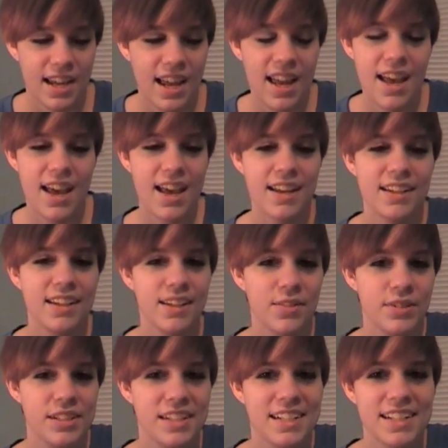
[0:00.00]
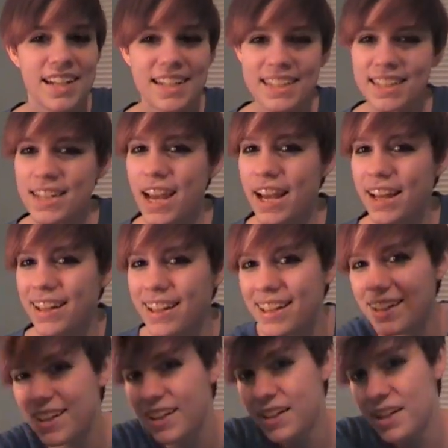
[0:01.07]
And it was just
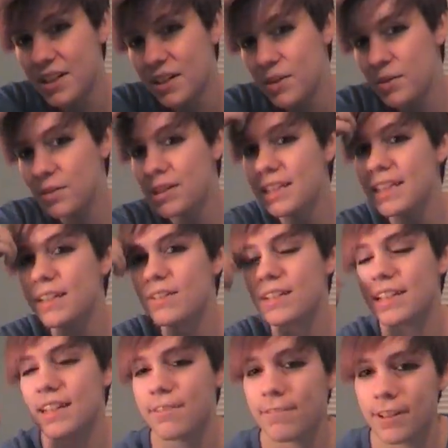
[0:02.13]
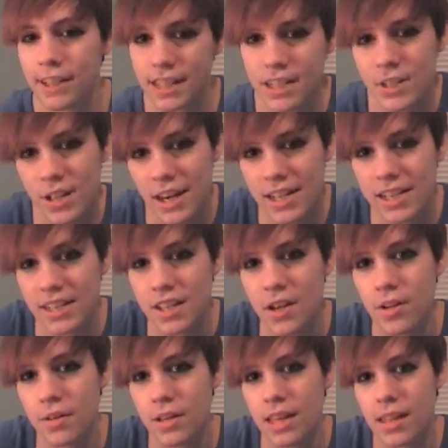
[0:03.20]
really, really funny trying to
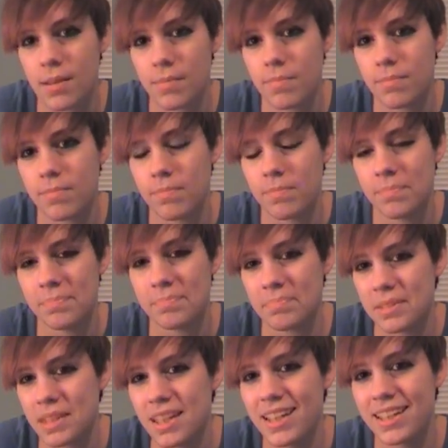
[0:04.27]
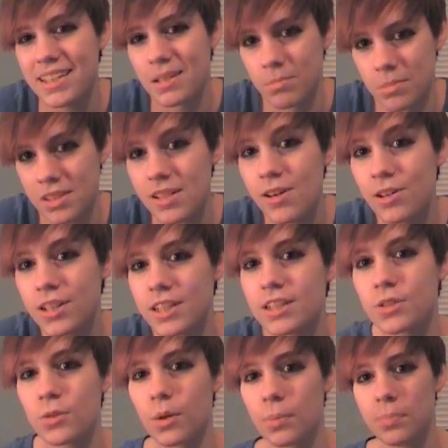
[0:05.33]
go get some soda
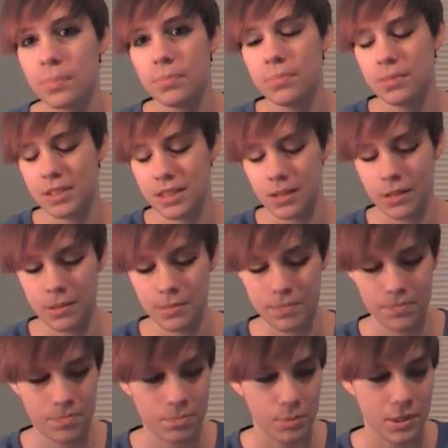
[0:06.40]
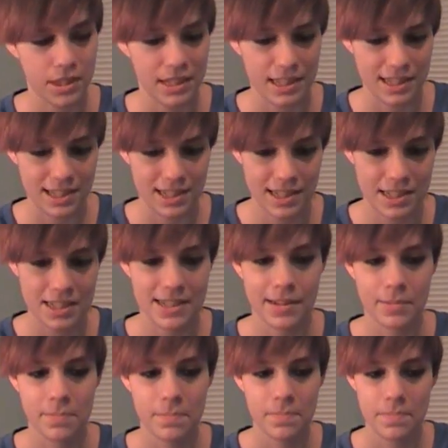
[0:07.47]
to put in the system